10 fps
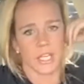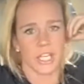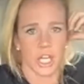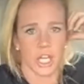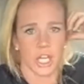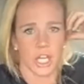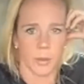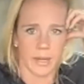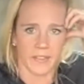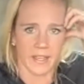you
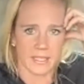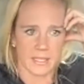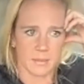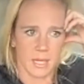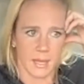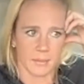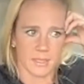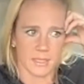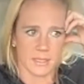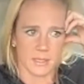know. But I think
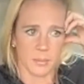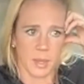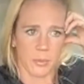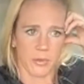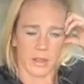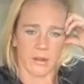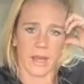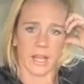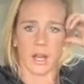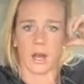sometimes some people that
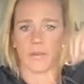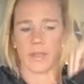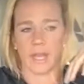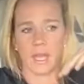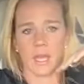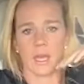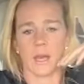are like, oh, they,